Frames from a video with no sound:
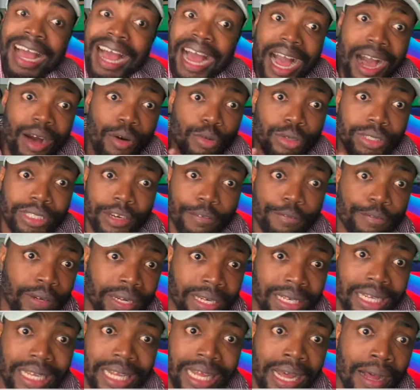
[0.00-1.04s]
I will
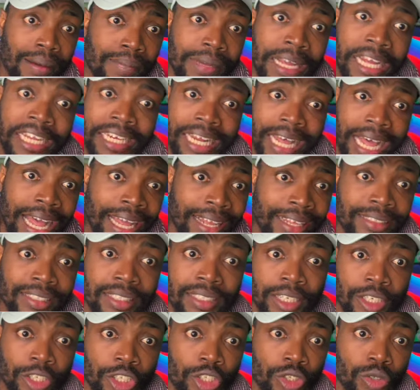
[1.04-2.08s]
definitely come and
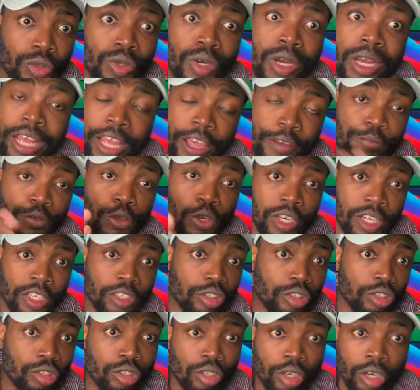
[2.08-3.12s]
answer you. If you need
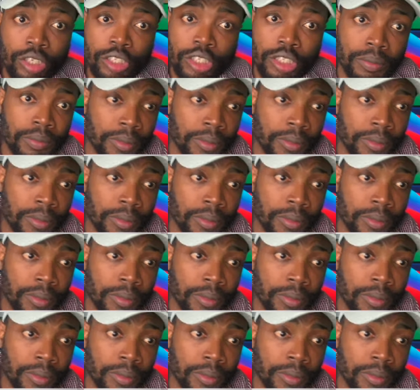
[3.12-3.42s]
to talk to